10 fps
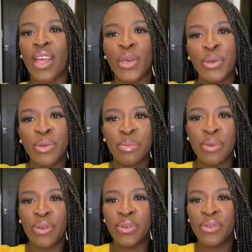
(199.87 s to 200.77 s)
Oud
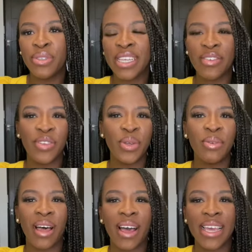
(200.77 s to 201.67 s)
Mood, if you
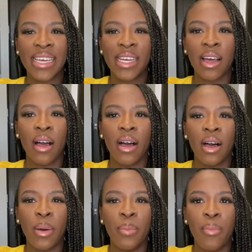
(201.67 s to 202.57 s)
like
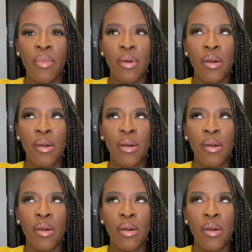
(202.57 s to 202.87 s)
Guerlain